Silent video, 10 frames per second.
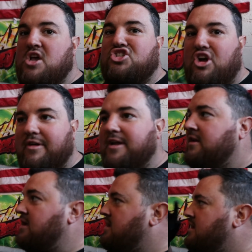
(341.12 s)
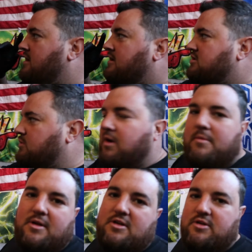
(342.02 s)
Sorry. So what
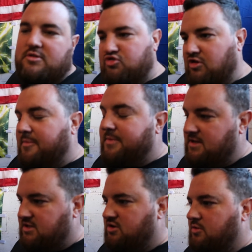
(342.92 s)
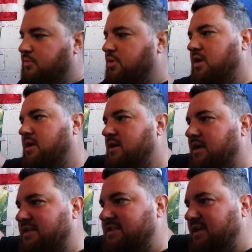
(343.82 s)
I'm going to do is drop this sump
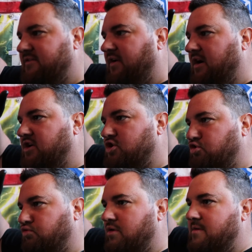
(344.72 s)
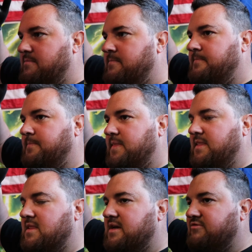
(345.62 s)
and see if I can trim
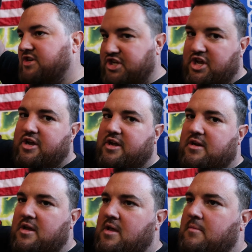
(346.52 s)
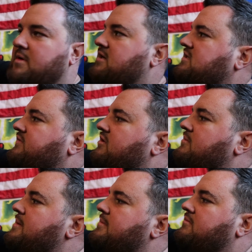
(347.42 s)
the return, because if I
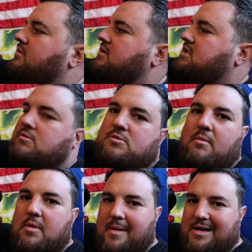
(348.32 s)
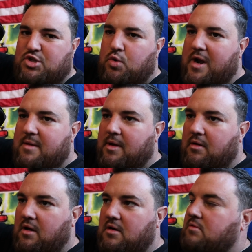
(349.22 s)
remember right, it was probably about
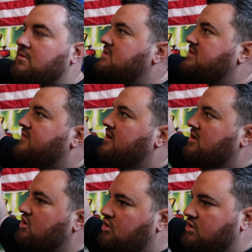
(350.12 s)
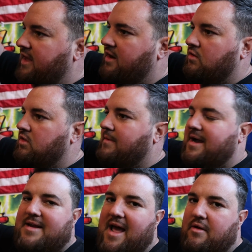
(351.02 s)
20mm long, whereas if I can cut that all the
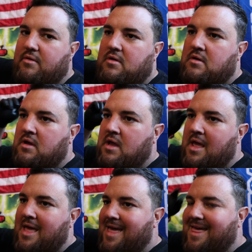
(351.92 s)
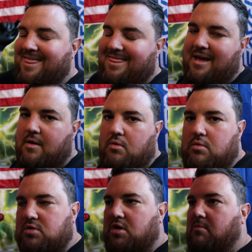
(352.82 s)
way down, that
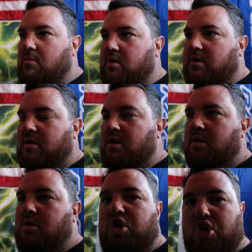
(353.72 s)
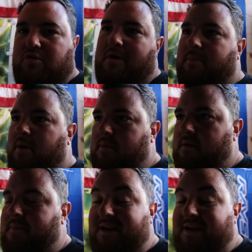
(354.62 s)
also might cure our problem.